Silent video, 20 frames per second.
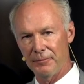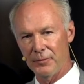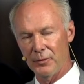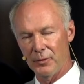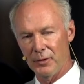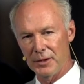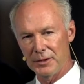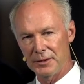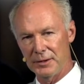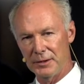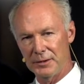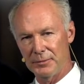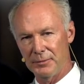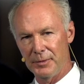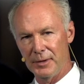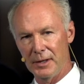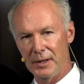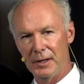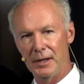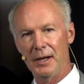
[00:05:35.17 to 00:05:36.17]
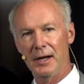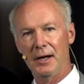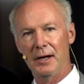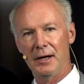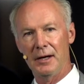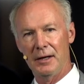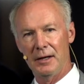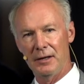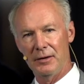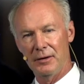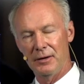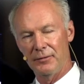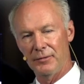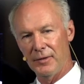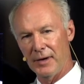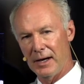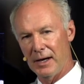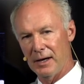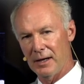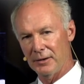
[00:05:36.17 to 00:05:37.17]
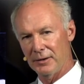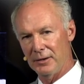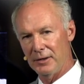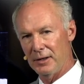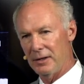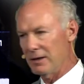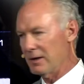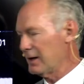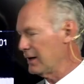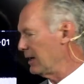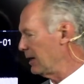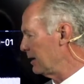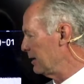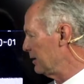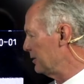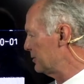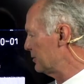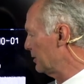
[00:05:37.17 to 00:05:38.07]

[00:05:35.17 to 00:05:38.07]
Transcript: once it's been filed and irrigated.